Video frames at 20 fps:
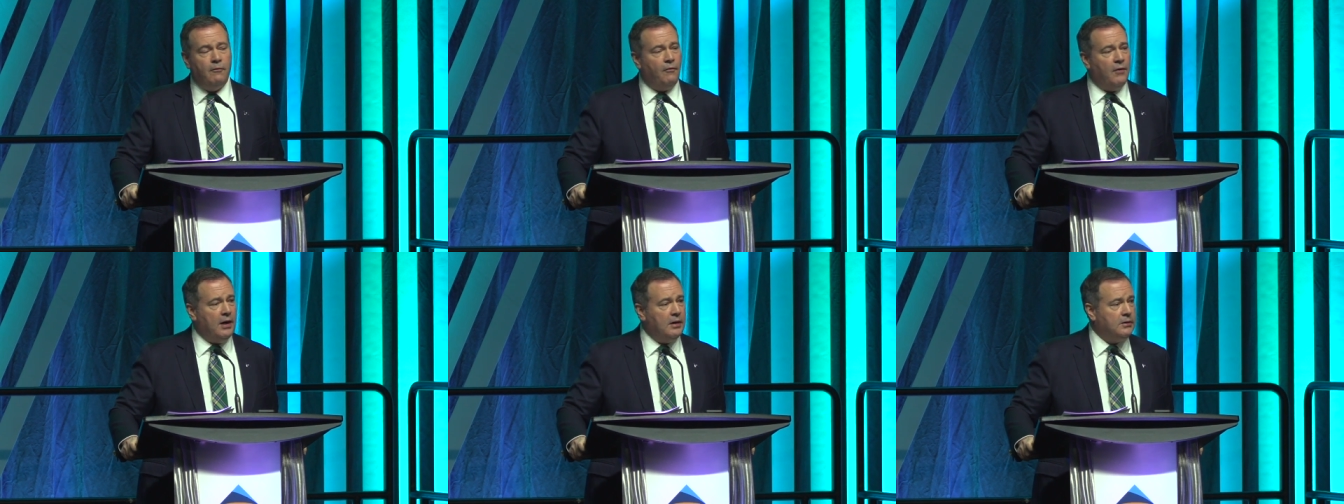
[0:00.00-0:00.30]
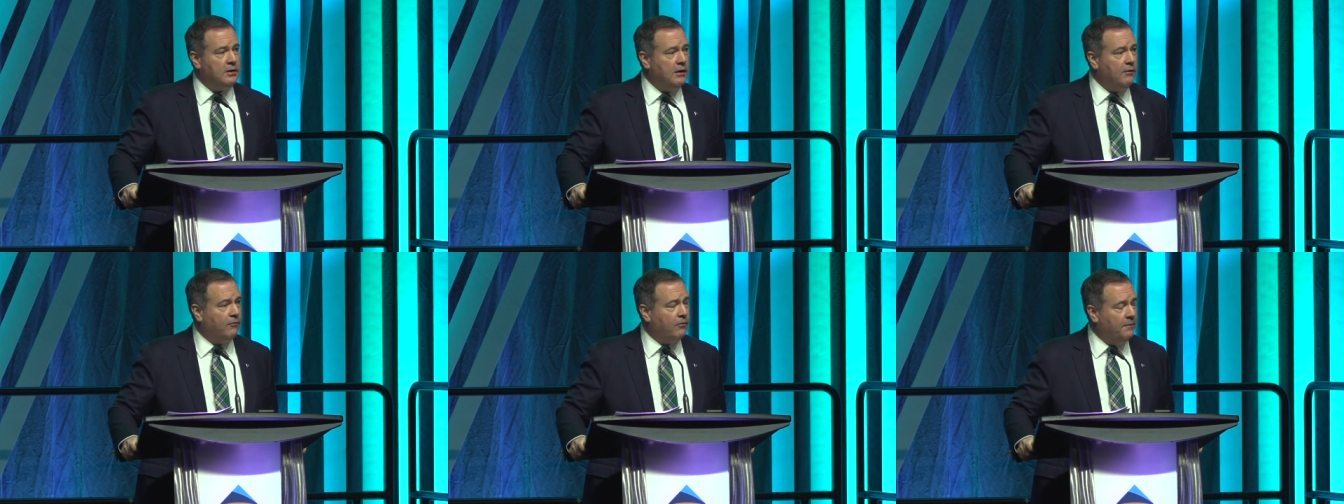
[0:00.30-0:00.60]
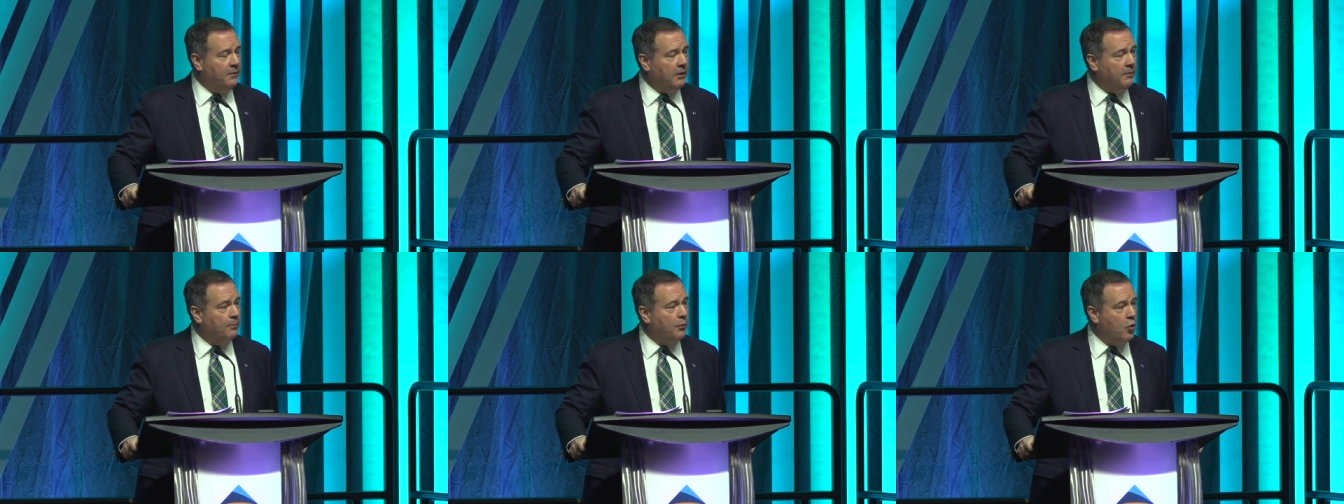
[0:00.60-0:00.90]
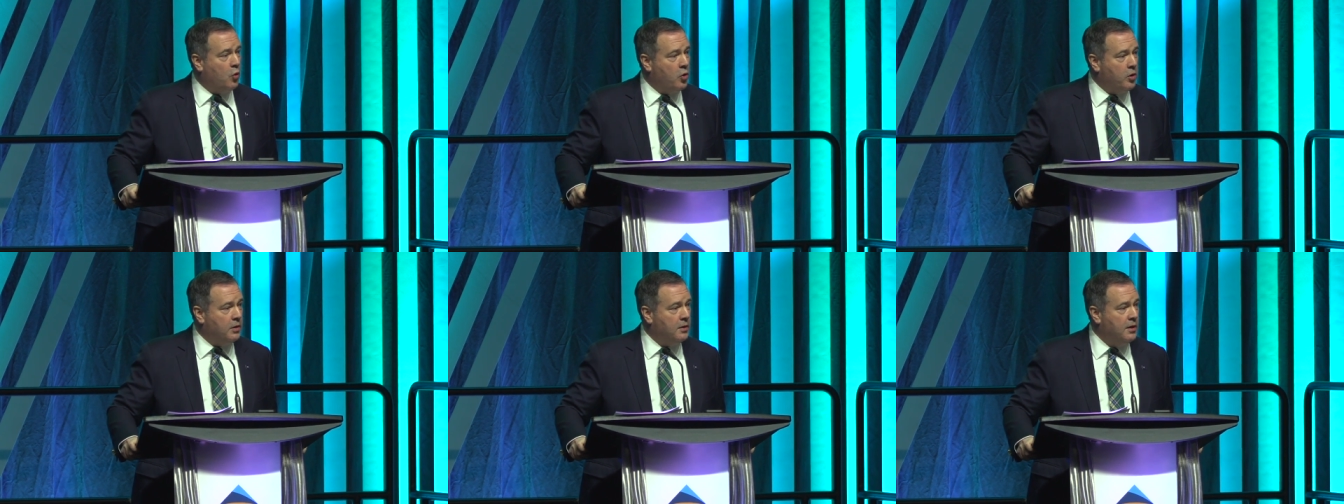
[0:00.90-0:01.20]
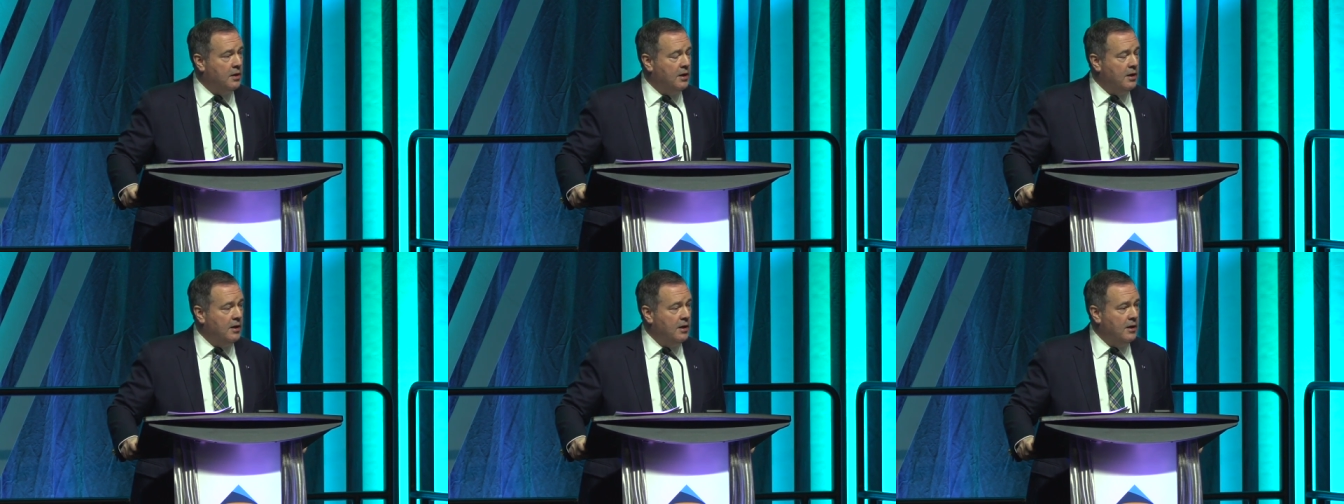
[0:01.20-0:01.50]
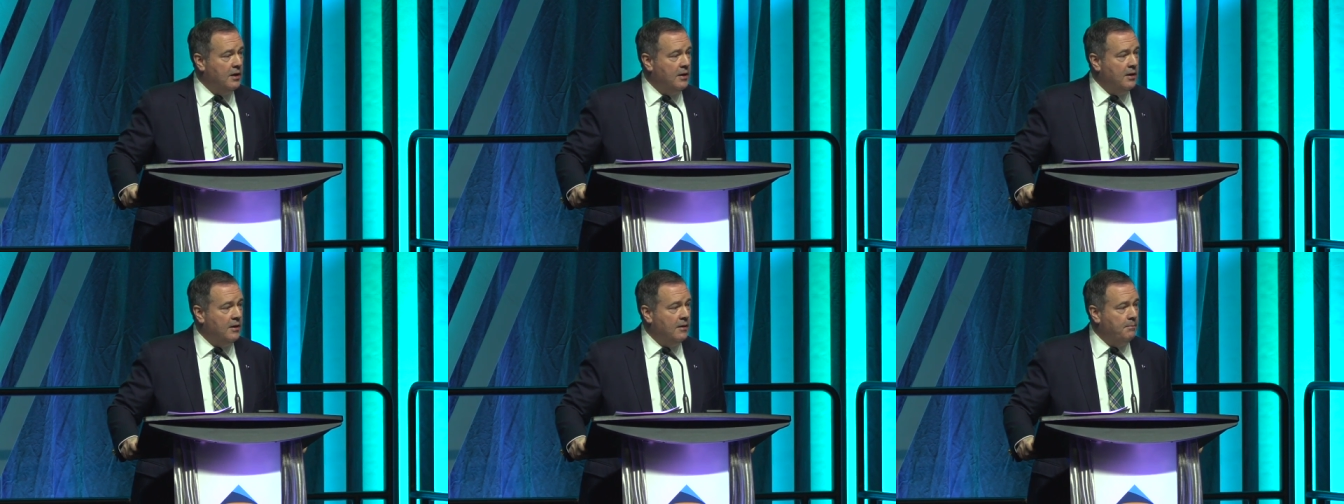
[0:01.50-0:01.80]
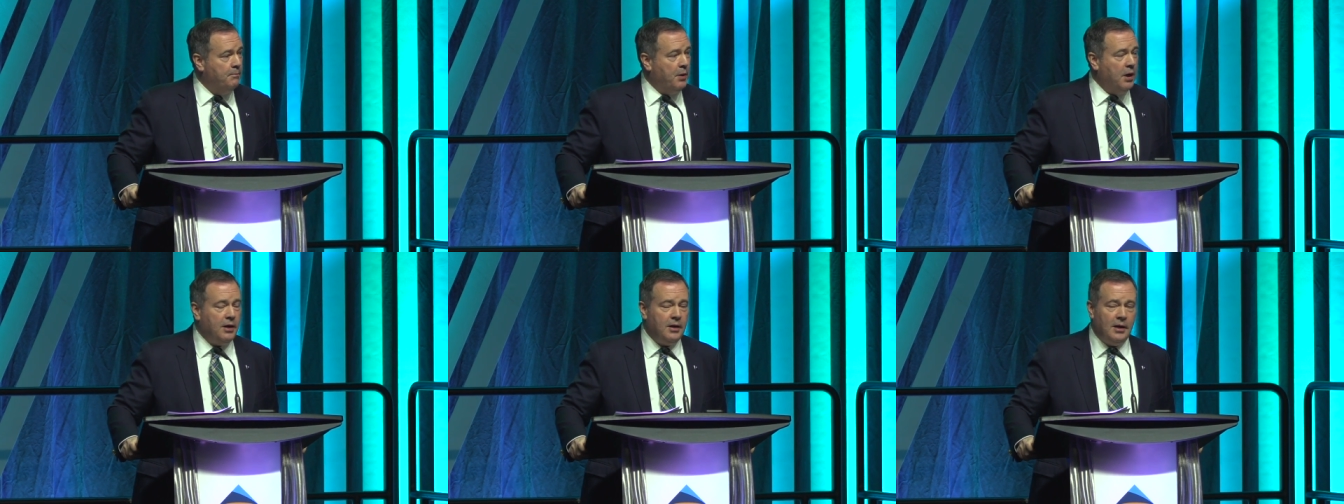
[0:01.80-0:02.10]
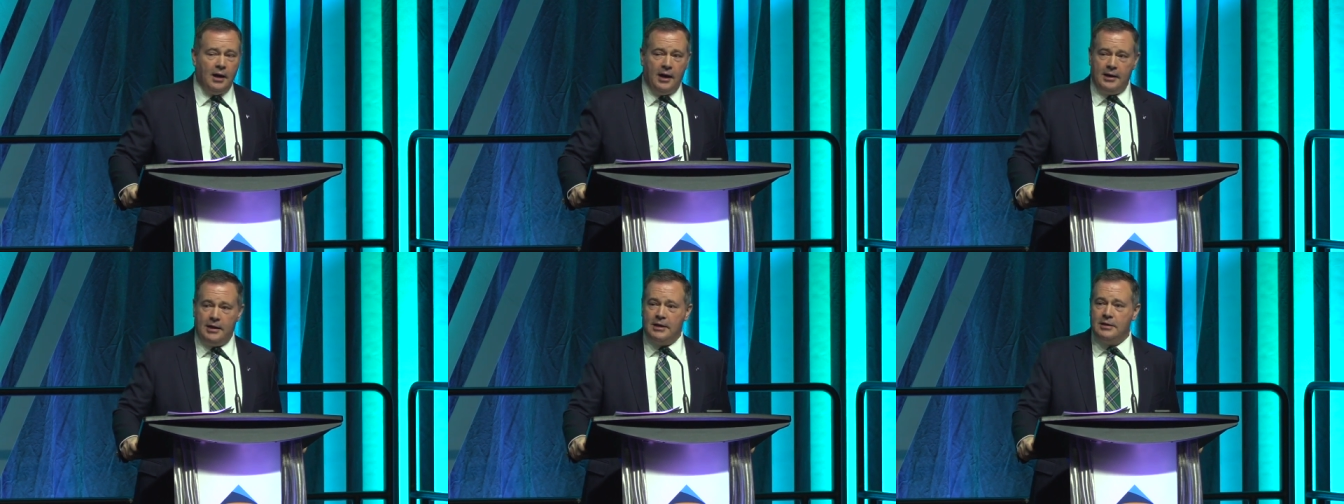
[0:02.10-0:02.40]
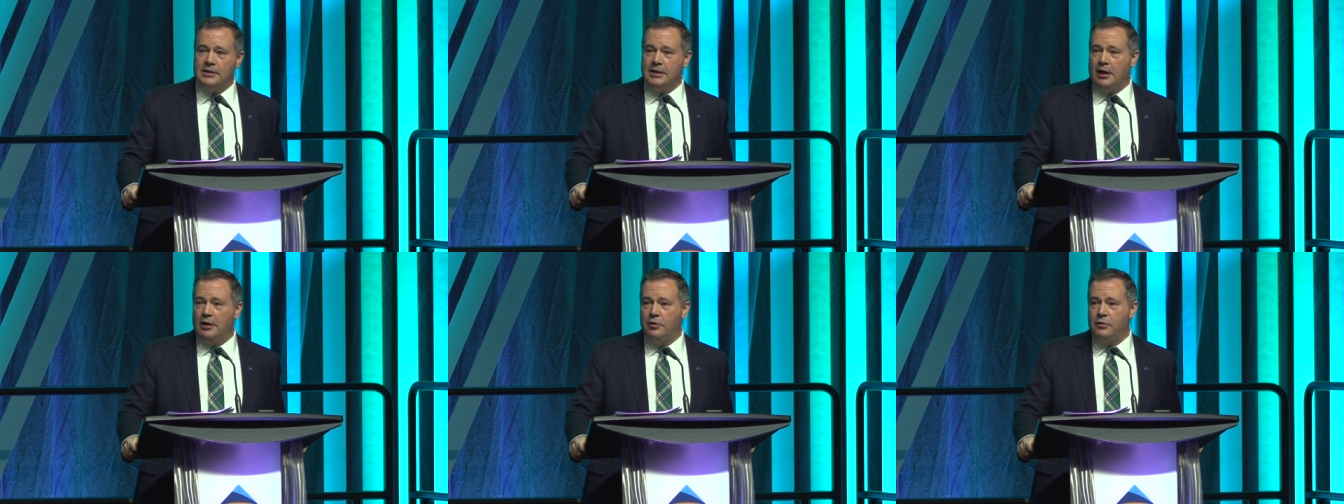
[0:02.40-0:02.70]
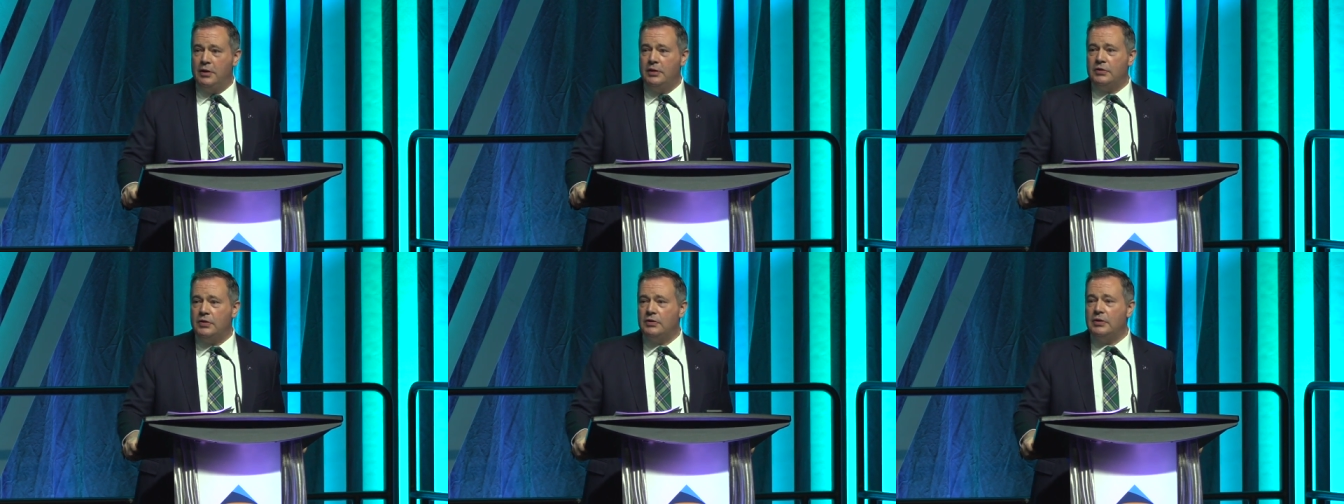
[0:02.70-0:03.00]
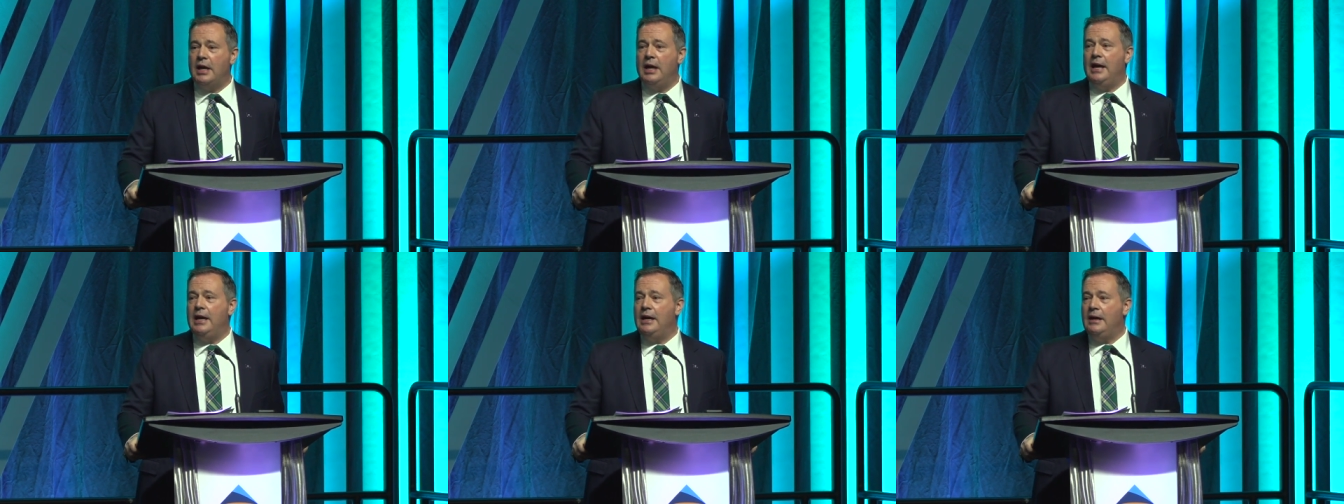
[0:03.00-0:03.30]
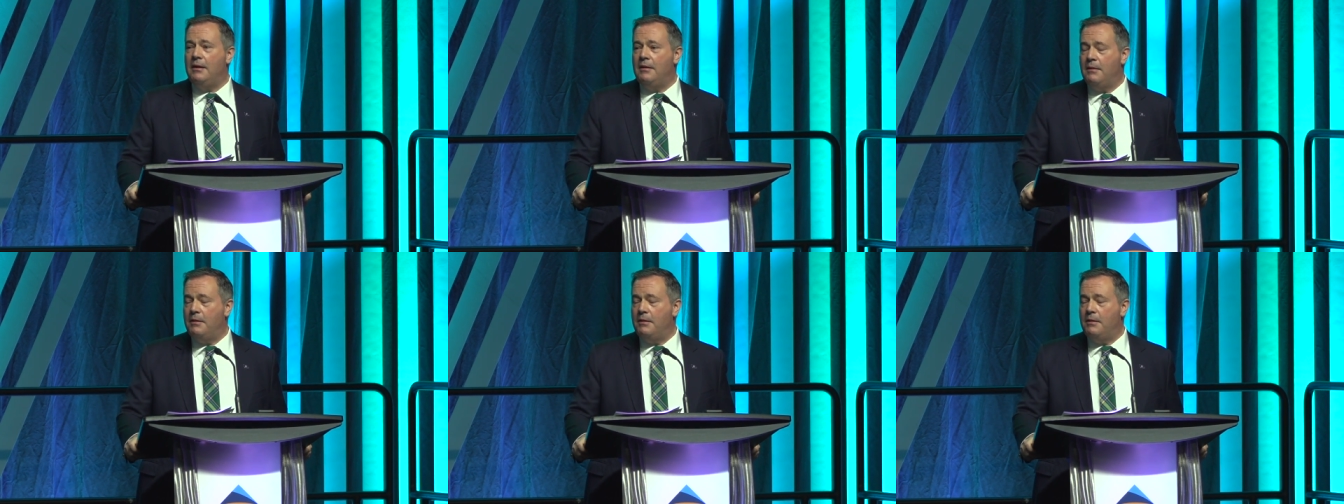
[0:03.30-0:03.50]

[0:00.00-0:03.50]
FID from their board. But I can tell you, this is a